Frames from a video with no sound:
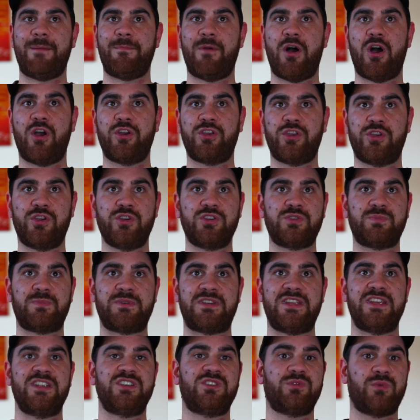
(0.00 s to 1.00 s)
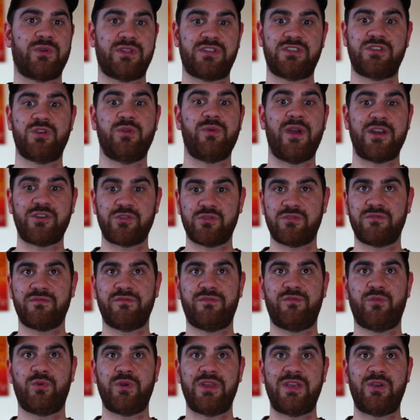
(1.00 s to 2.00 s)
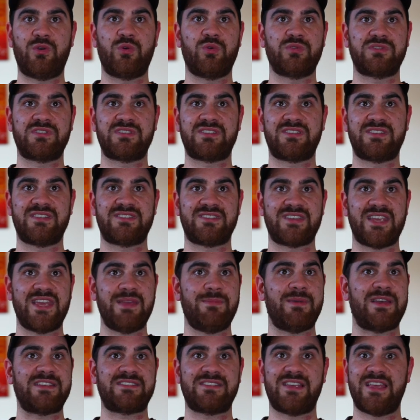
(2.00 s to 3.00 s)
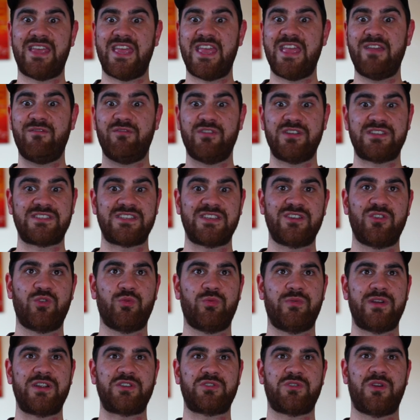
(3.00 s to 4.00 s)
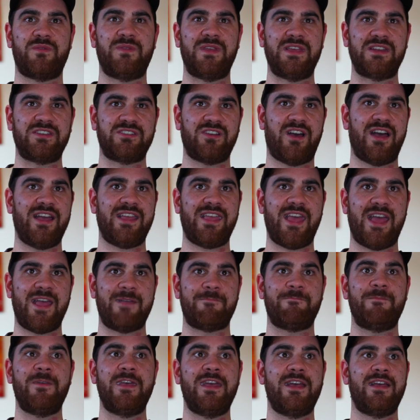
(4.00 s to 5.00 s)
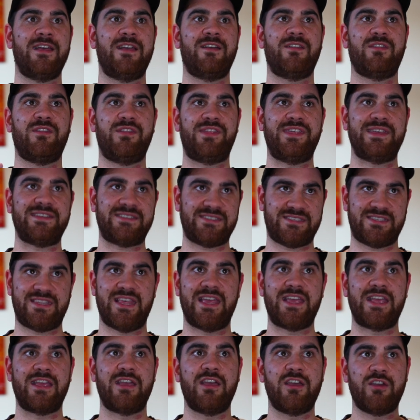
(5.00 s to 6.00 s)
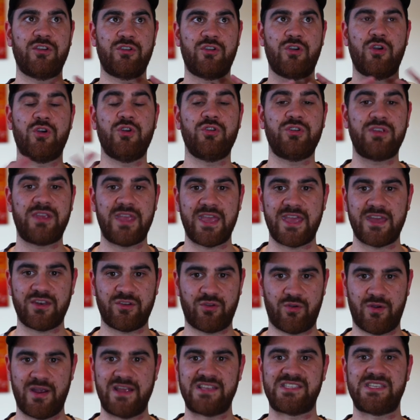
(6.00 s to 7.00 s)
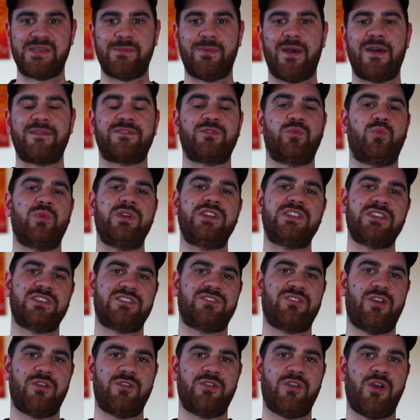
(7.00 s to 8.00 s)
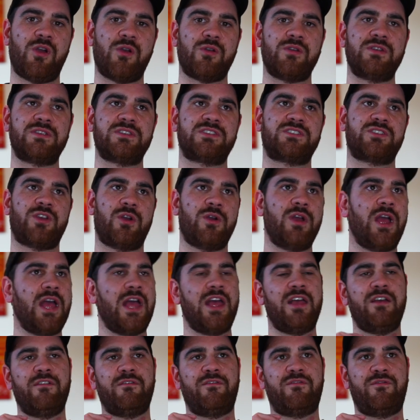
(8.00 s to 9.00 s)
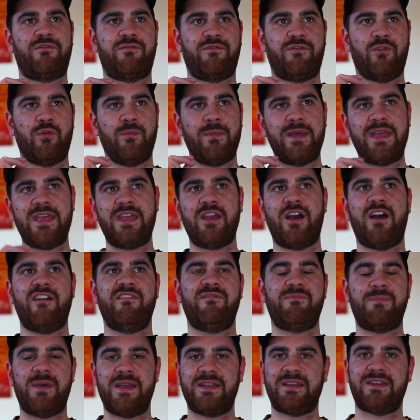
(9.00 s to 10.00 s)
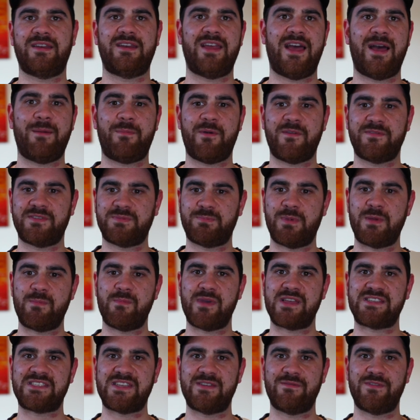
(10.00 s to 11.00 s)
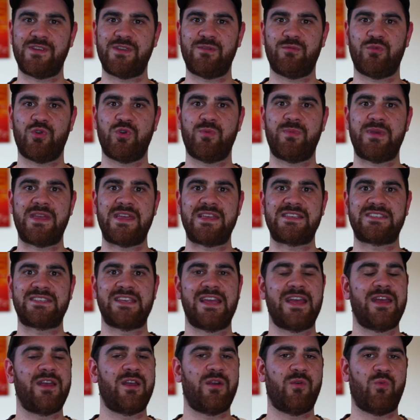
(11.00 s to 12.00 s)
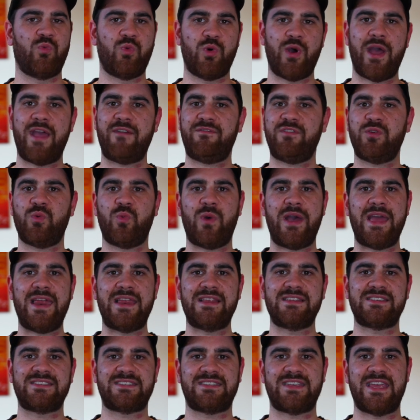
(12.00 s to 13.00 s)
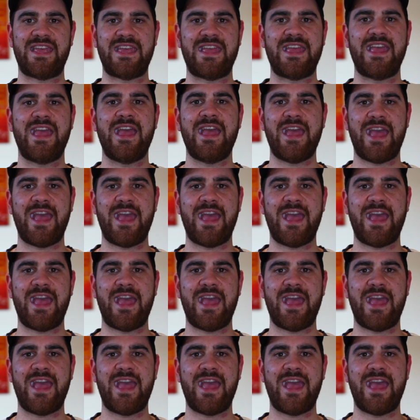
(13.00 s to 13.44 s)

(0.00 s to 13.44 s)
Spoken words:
huge potential with 240 courses to see. Basically every single retro in the entire game, this thing could get crazy buffs. We just don't know. So for me, I've picked it up. I've spent my 70 rubies. We'll have to wait and see